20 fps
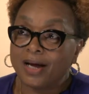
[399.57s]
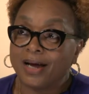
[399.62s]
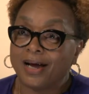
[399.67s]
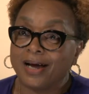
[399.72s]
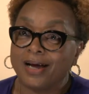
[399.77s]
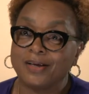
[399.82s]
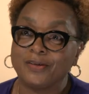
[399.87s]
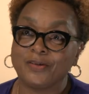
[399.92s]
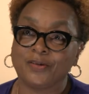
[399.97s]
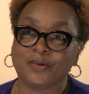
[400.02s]

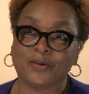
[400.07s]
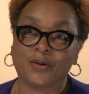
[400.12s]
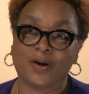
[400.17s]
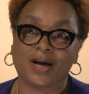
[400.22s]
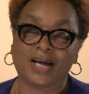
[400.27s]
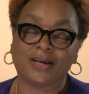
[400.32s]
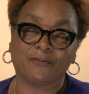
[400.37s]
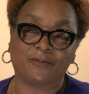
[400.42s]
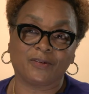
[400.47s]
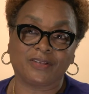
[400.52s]

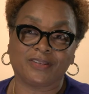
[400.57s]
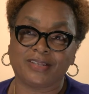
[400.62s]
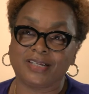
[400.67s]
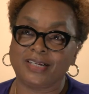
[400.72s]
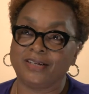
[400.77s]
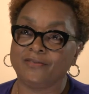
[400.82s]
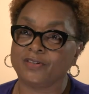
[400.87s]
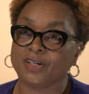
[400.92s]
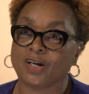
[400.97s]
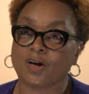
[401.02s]
I
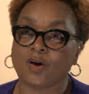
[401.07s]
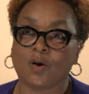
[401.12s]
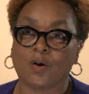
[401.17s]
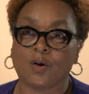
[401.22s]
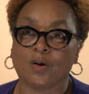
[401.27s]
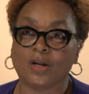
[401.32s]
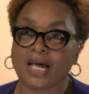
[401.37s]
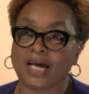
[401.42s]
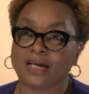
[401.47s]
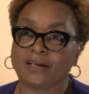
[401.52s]
received a
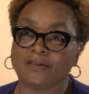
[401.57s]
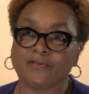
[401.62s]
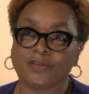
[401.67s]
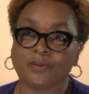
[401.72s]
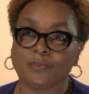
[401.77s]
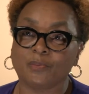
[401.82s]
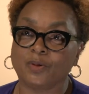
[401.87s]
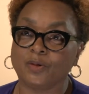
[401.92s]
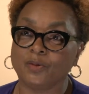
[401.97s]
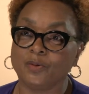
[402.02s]
call out of
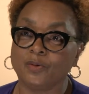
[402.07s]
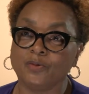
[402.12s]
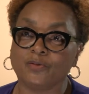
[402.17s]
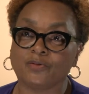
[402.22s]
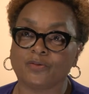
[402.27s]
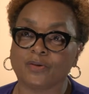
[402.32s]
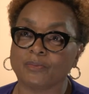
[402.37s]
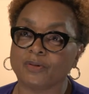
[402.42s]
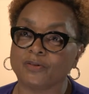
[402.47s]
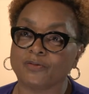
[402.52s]
the blue
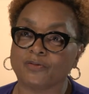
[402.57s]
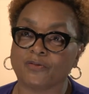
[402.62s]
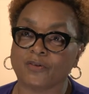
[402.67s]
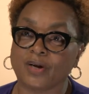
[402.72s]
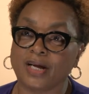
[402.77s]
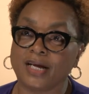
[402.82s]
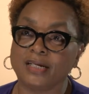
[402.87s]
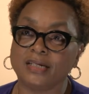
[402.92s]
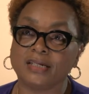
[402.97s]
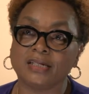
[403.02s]
from a
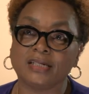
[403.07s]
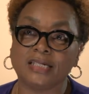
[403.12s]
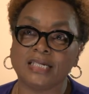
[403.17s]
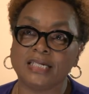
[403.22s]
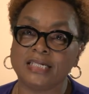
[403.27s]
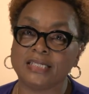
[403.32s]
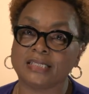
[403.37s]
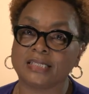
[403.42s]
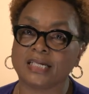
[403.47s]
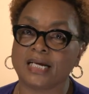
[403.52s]
friend, and
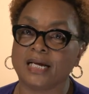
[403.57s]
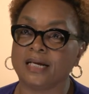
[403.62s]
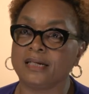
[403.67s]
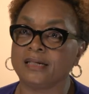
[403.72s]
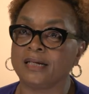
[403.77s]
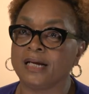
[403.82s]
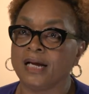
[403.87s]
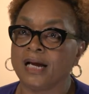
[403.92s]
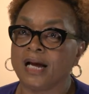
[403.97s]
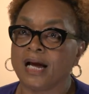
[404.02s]
he
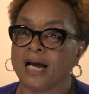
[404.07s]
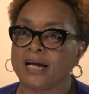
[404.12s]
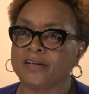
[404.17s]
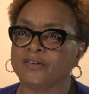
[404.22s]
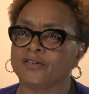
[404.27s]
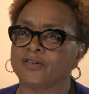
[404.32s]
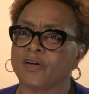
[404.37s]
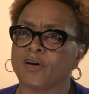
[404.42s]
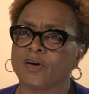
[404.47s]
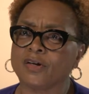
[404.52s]
said, "I
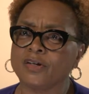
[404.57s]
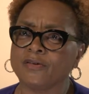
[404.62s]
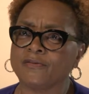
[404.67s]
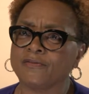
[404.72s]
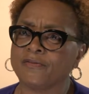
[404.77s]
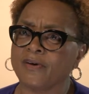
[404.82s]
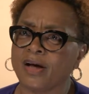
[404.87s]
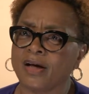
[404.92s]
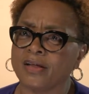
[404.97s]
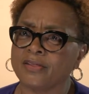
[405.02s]
saw your
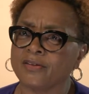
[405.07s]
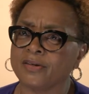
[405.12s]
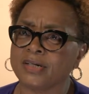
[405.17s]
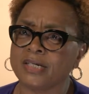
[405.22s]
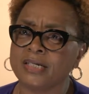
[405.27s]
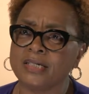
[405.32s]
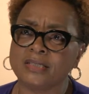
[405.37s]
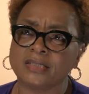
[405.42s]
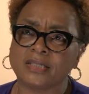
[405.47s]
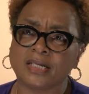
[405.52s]
father, and
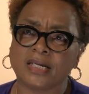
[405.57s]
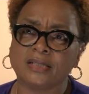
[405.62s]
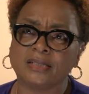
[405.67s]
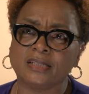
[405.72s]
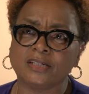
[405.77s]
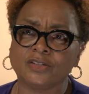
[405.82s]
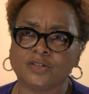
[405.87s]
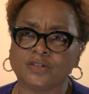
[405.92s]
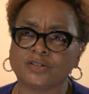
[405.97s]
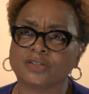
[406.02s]
he said
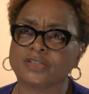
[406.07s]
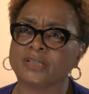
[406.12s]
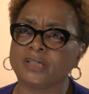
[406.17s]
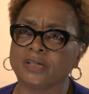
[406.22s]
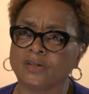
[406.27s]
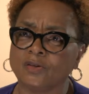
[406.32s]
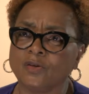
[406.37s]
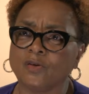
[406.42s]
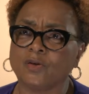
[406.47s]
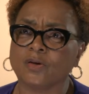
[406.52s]
that you're
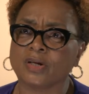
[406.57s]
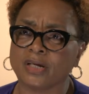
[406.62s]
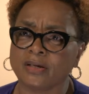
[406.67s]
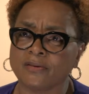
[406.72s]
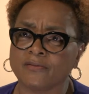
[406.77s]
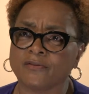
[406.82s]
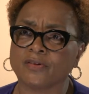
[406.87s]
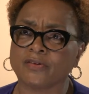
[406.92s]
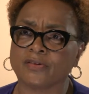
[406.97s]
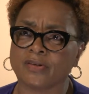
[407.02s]
still
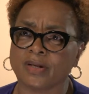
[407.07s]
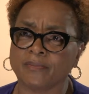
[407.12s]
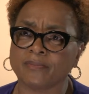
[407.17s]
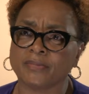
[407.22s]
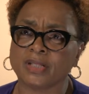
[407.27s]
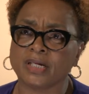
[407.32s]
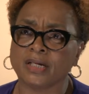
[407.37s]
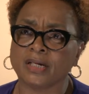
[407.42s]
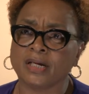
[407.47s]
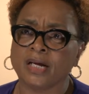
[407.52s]
looking for
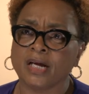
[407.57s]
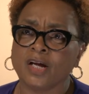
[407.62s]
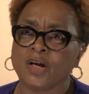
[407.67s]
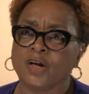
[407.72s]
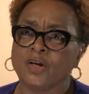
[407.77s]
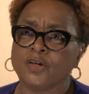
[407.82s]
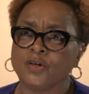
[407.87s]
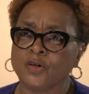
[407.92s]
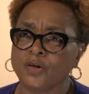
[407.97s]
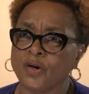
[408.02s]
something.
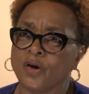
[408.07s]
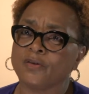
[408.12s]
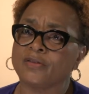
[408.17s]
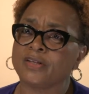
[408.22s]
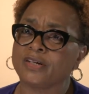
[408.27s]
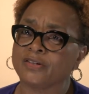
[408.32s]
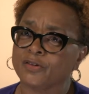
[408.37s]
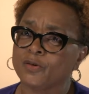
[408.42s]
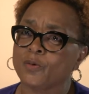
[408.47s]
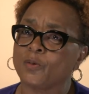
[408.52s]

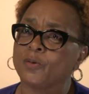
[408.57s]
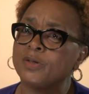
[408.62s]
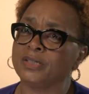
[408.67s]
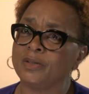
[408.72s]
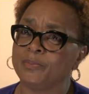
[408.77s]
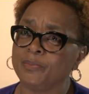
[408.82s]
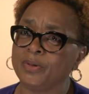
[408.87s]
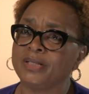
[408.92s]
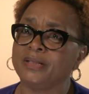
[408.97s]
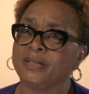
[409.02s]
There's going
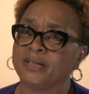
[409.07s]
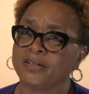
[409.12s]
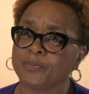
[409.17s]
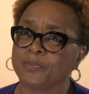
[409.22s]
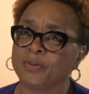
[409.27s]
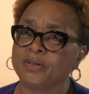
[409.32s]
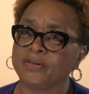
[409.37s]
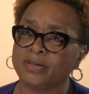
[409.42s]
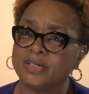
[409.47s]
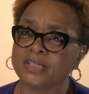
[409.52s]
to be this
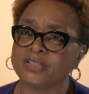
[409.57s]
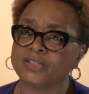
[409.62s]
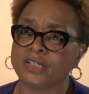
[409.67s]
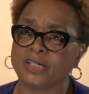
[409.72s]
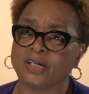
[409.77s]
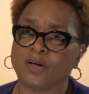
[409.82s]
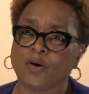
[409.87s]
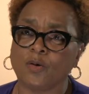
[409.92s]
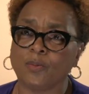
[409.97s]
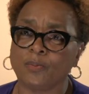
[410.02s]

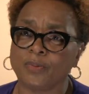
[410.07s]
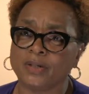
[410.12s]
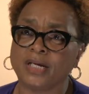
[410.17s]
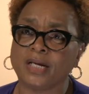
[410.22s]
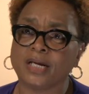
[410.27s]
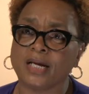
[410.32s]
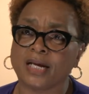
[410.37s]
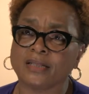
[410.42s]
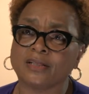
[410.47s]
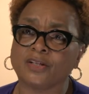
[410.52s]
position
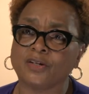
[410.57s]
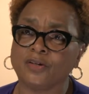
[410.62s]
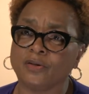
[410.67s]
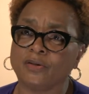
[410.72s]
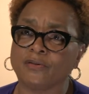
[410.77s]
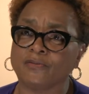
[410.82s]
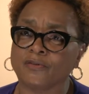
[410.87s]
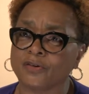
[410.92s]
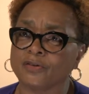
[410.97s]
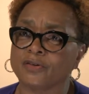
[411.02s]
opening at the
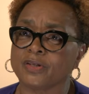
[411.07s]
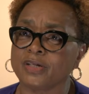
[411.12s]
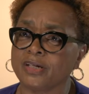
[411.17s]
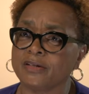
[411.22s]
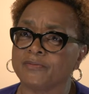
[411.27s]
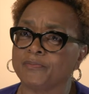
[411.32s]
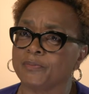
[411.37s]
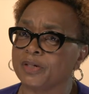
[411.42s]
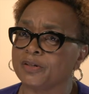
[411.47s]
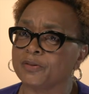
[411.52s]
University
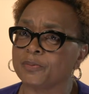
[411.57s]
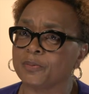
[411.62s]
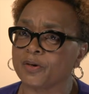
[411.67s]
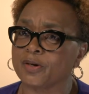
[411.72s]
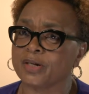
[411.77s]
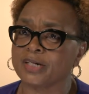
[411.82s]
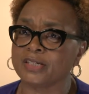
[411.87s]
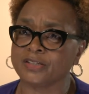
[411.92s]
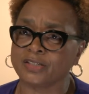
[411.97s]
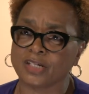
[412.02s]
of
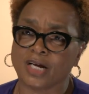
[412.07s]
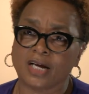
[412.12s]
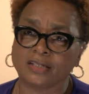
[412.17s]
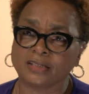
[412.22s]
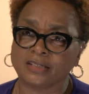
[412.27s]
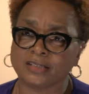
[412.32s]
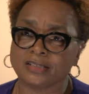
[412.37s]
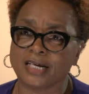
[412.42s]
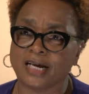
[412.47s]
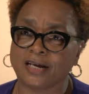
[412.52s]
Pittsburgh at
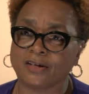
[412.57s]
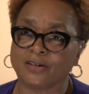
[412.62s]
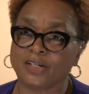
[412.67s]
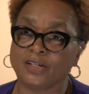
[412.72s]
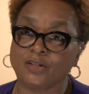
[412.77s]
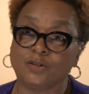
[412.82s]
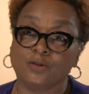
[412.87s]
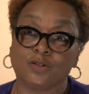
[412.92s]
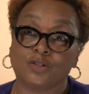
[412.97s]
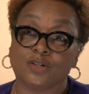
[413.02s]
Johnstown,
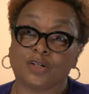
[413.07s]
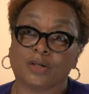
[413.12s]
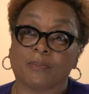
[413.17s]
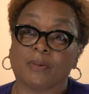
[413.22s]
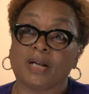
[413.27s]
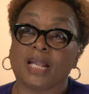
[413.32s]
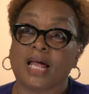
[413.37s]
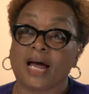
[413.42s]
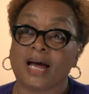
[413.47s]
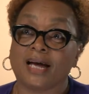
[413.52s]
and you should
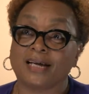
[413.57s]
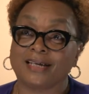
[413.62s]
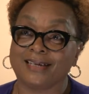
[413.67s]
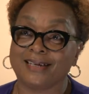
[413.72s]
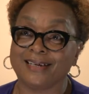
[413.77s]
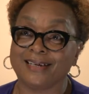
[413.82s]
apply."